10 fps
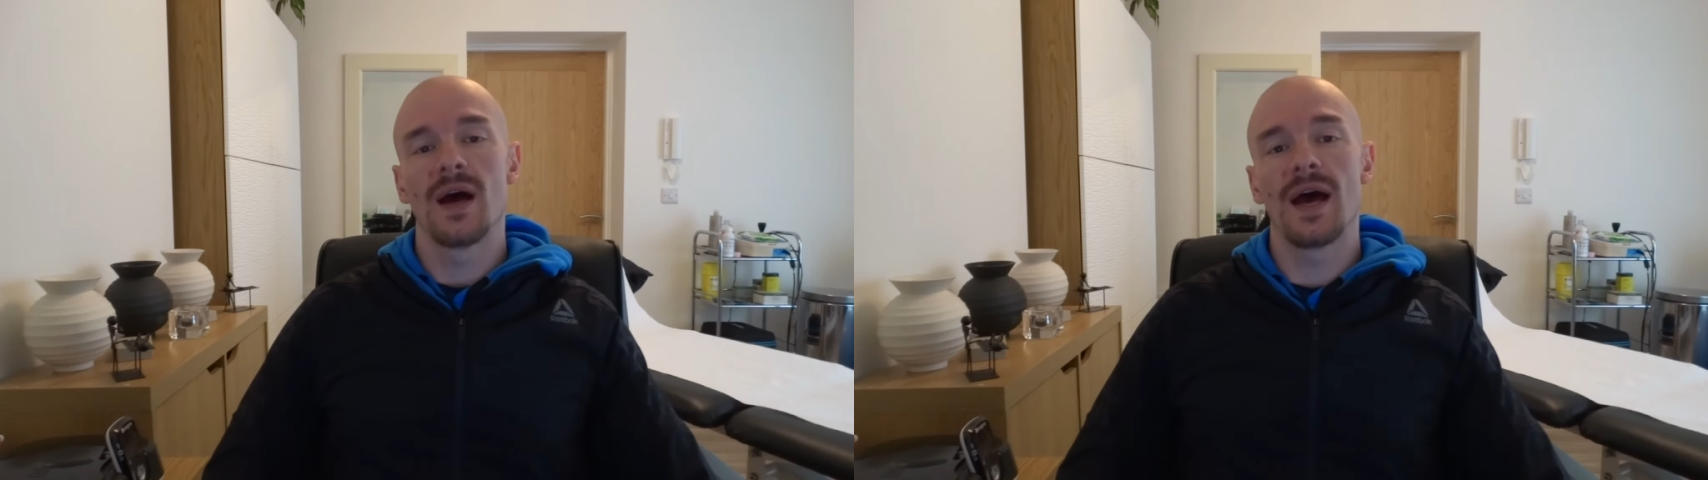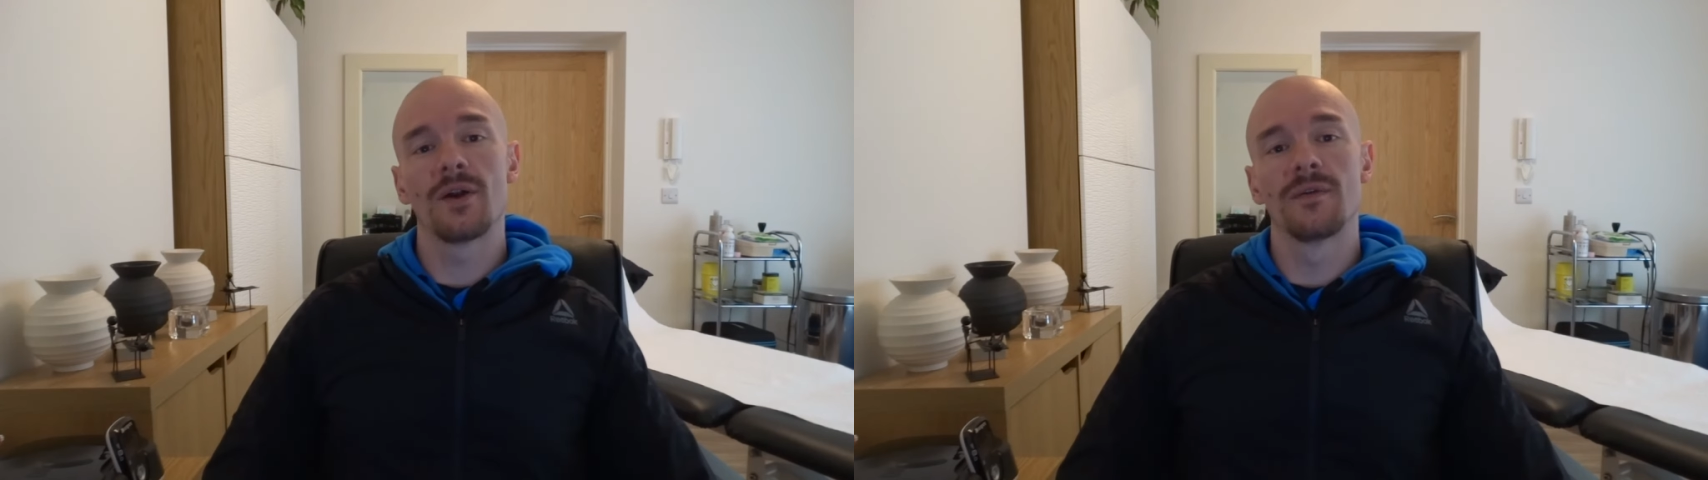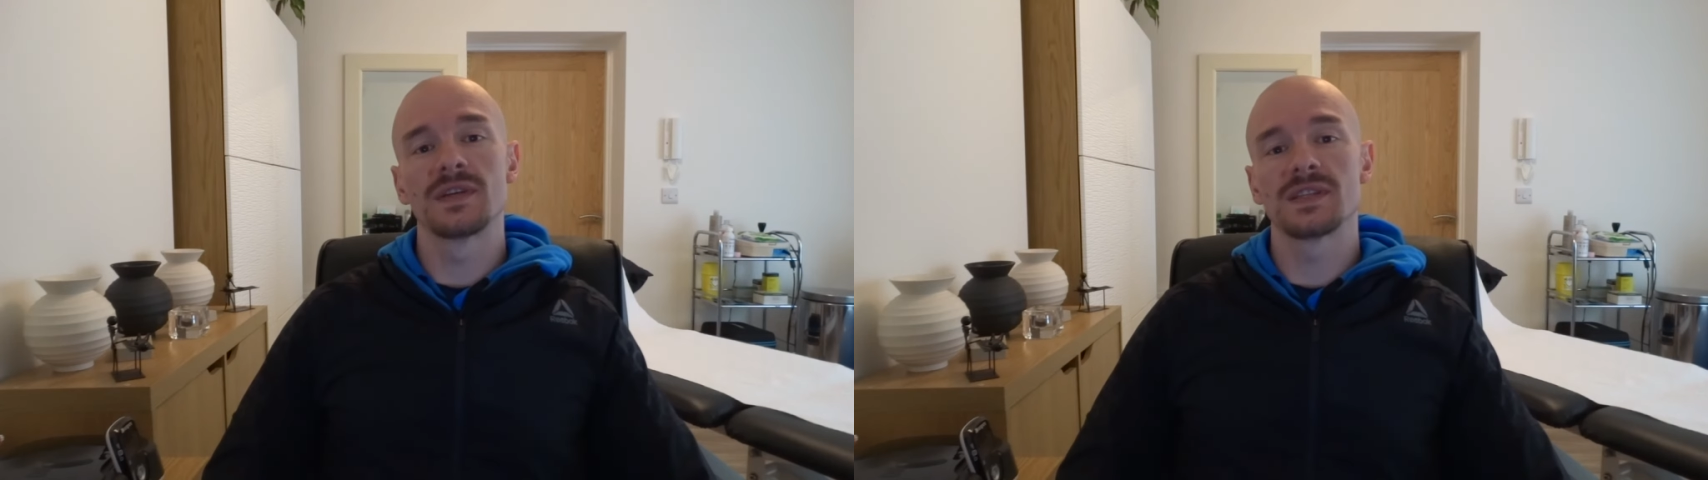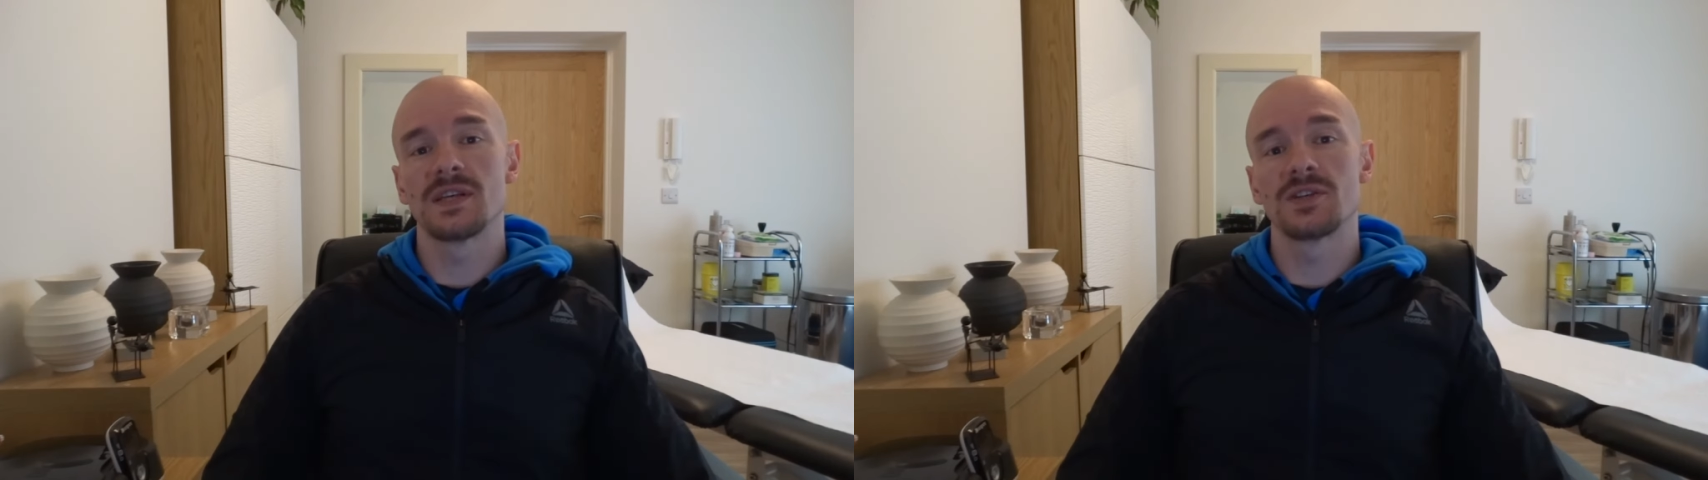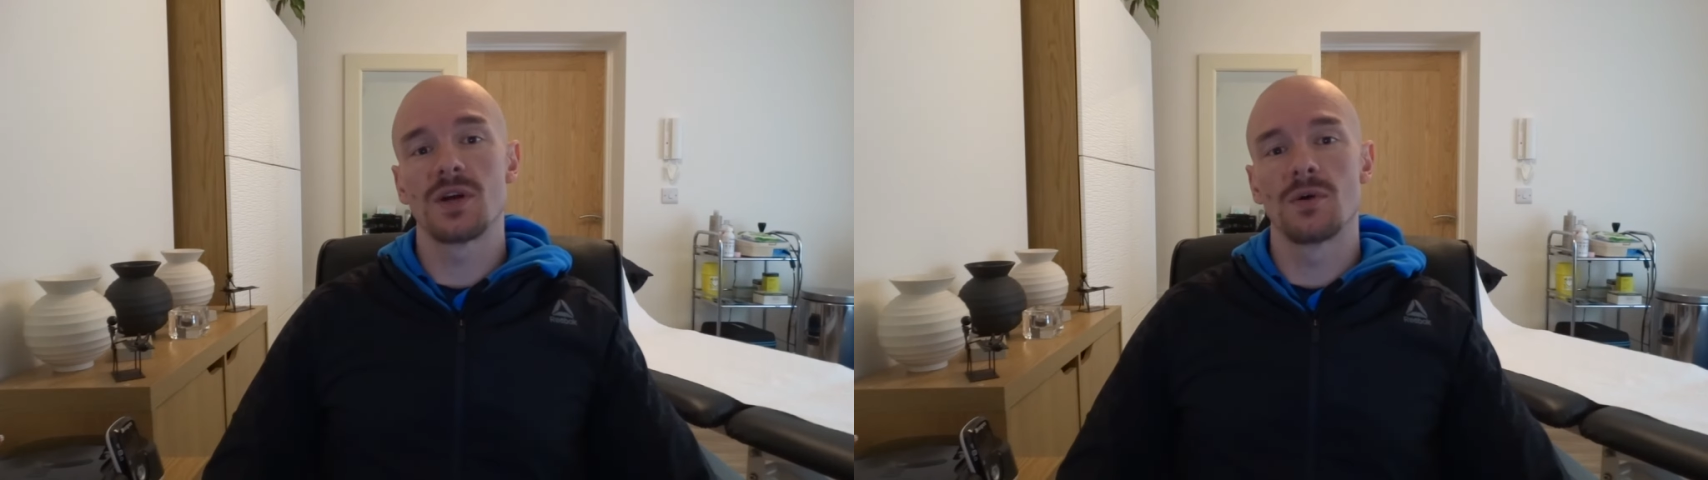And obviously
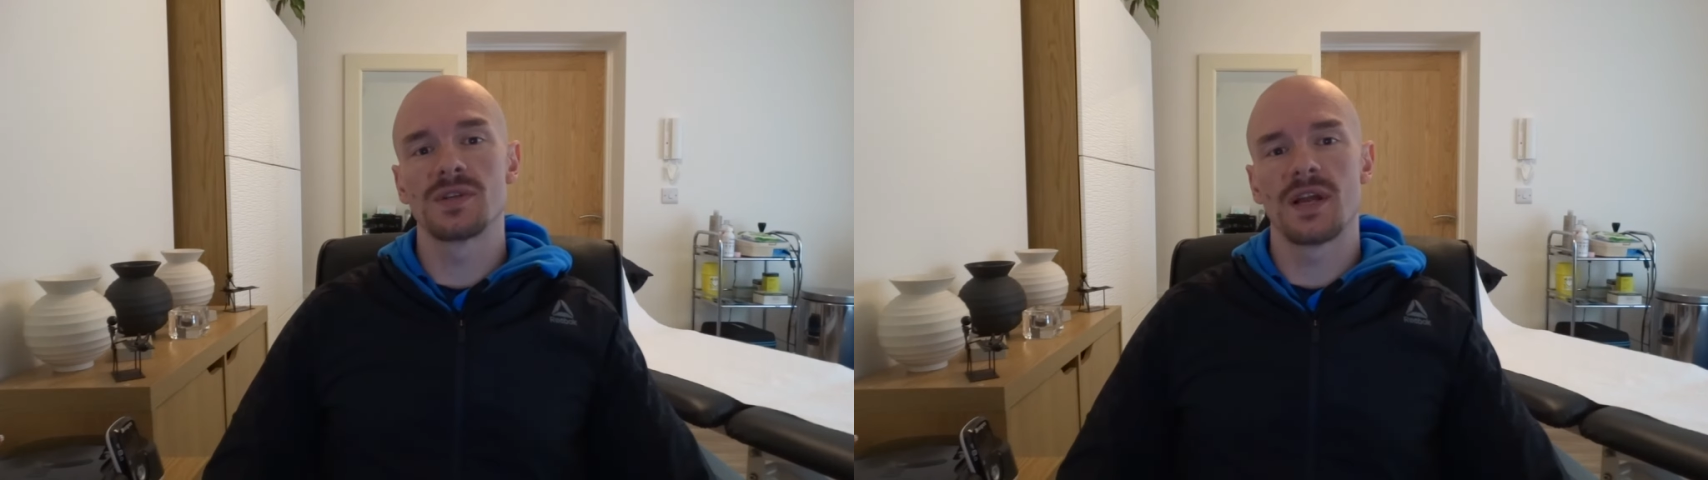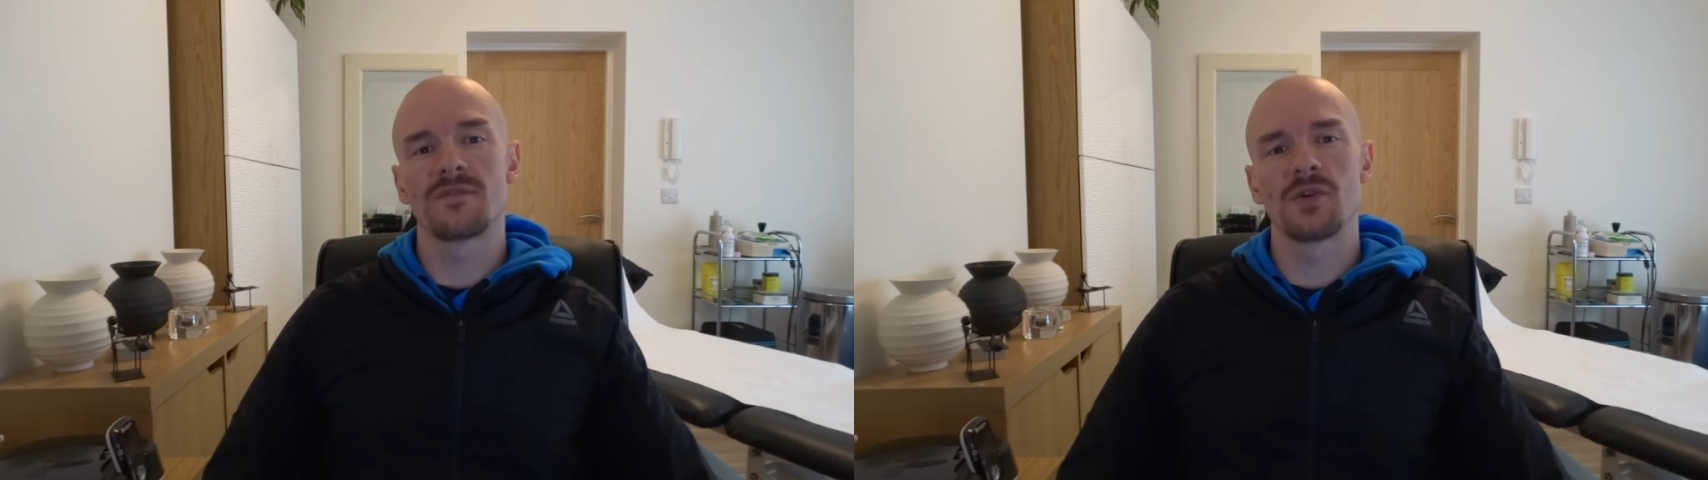it shows that if